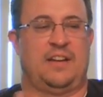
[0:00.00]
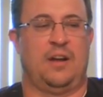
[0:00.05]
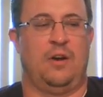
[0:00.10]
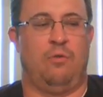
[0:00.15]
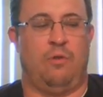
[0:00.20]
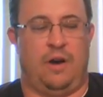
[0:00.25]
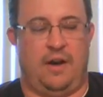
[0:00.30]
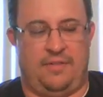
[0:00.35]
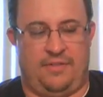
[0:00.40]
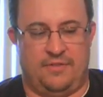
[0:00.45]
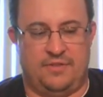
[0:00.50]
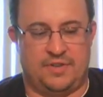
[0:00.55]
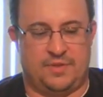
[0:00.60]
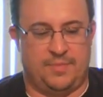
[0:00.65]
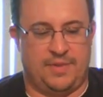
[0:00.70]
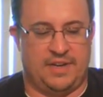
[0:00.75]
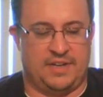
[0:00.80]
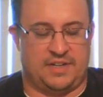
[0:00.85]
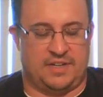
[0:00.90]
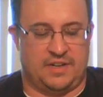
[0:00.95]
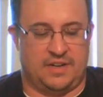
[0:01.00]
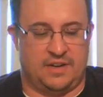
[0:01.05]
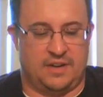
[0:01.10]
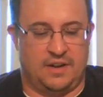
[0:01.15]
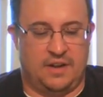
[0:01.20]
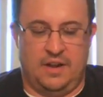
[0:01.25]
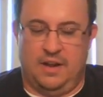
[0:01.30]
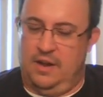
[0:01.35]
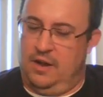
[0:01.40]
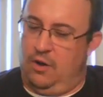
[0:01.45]
co-authors
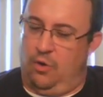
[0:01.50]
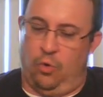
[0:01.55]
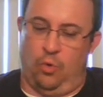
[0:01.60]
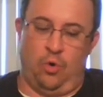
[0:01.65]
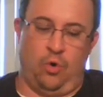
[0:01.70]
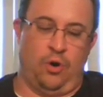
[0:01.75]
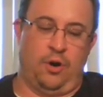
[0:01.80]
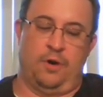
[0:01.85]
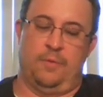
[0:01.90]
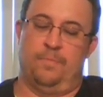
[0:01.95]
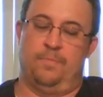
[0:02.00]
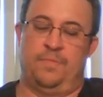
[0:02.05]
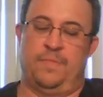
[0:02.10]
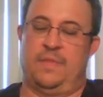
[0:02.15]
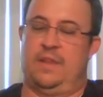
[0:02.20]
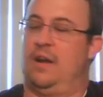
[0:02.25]
mentioned or